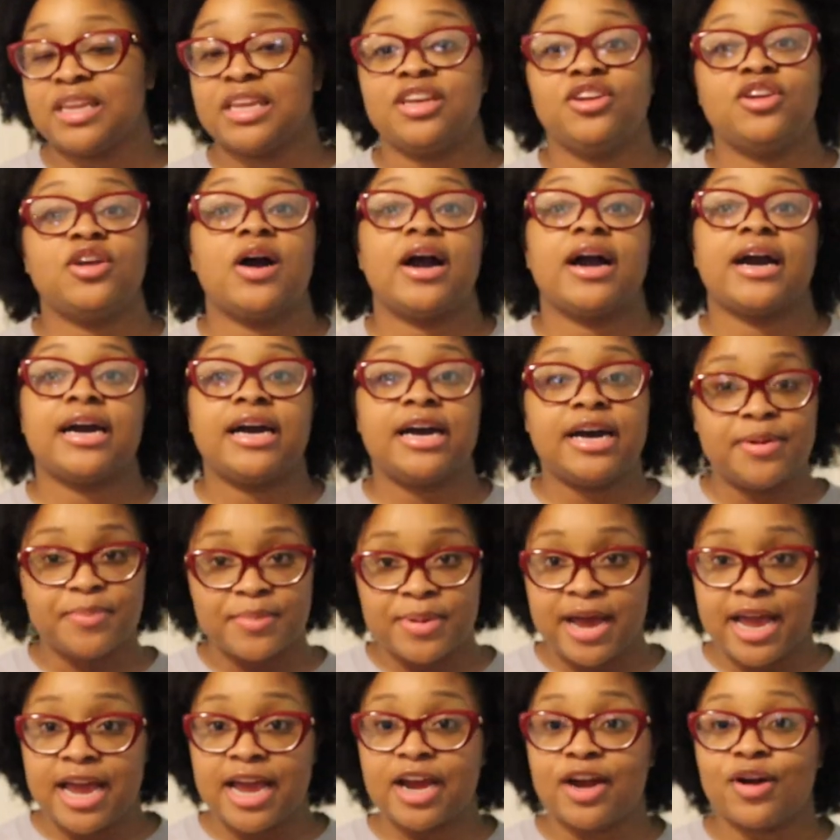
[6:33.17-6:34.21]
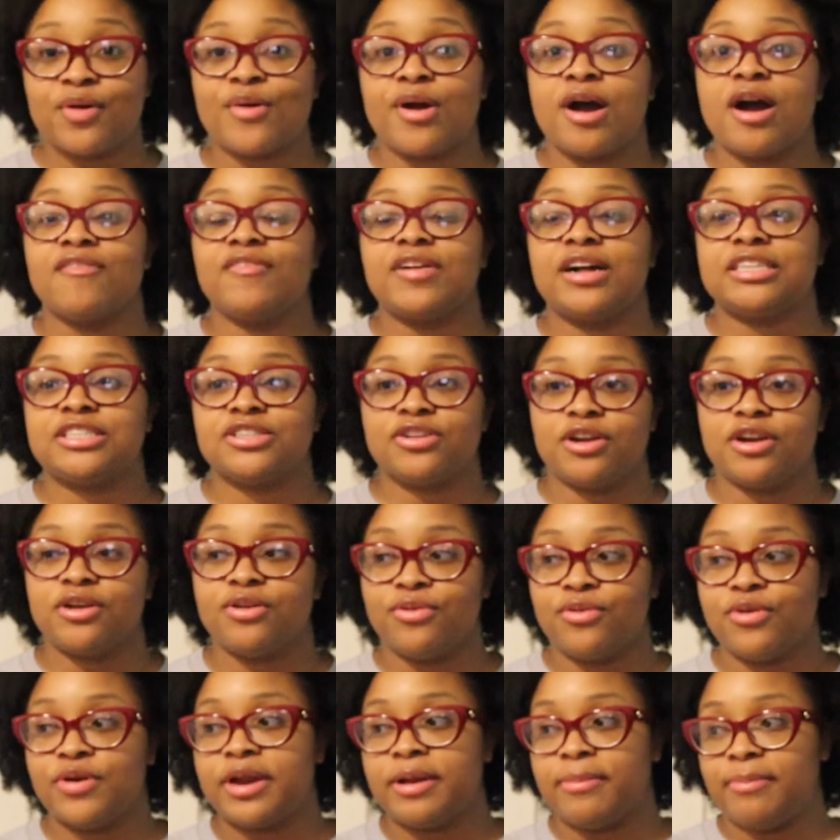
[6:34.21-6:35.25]
you know, I cut my hair off. I started
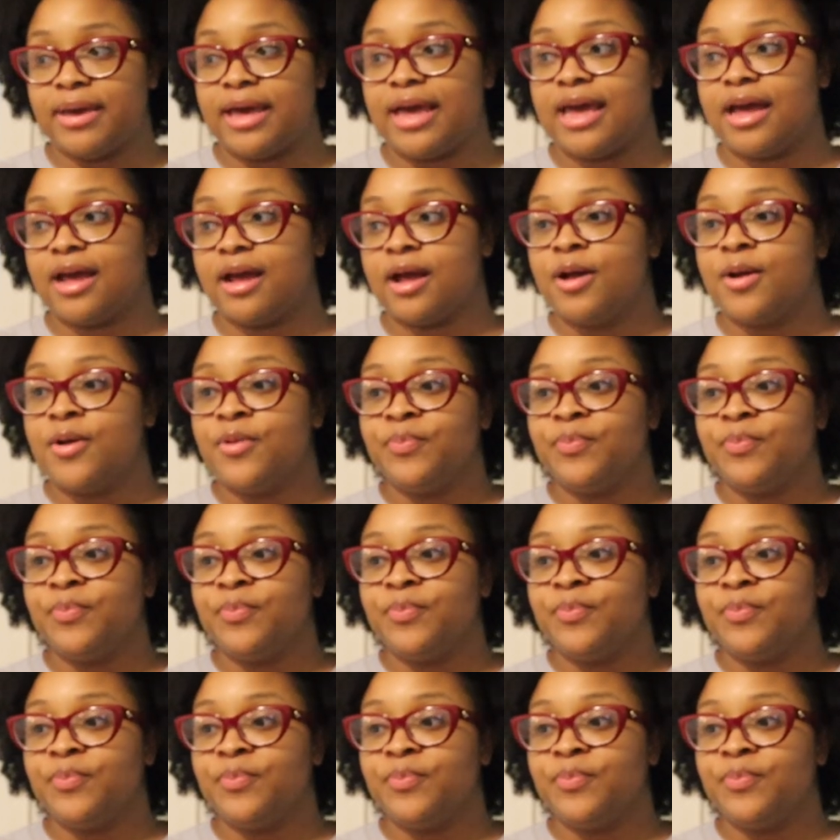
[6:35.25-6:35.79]
growing it back.